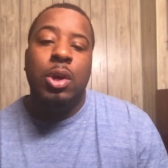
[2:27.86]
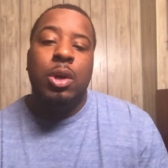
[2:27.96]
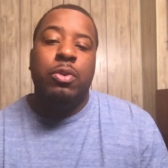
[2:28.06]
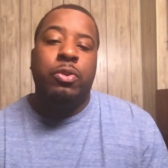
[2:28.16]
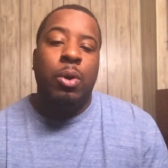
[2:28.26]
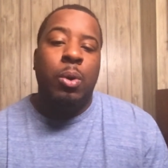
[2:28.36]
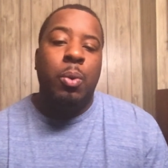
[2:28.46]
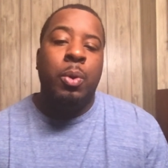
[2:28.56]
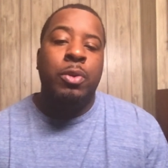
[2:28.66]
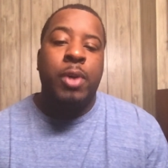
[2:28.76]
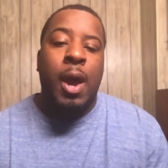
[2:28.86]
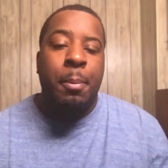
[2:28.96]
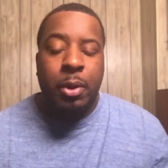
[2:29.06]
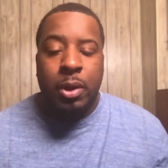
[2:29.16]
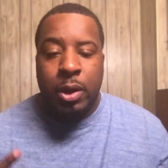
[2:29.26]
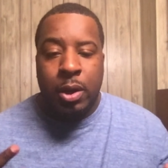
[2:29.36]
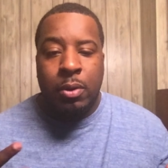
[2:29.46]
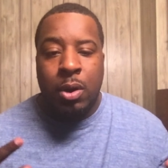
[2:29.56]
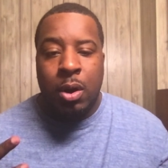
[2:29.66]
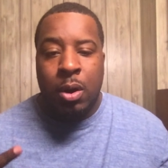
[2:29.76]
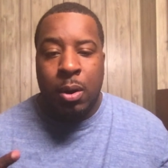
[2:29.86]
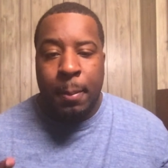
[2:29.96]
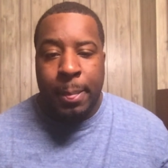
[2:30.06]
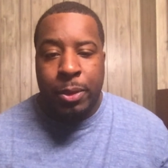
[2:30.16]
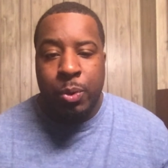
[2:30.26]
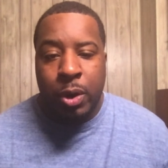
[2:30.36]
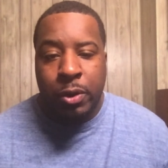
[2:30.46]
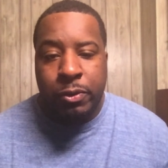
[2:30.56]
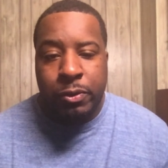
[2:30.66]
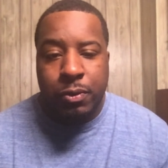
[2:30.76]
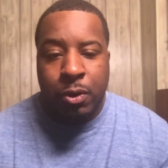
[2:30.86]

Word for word: So what's happening now? Um, U.S.